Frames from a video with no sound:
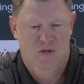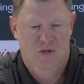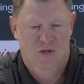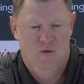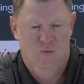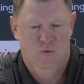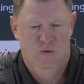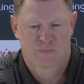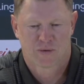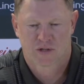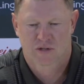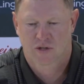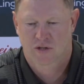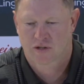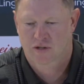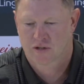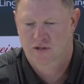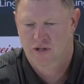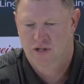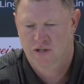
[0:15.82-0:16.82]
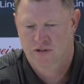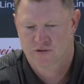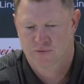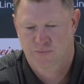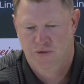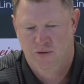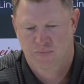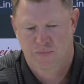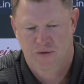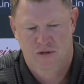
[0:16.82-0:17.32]
We've been talking to the kids
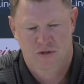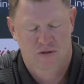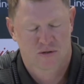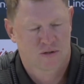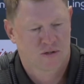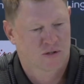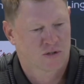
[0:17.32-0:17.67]
about being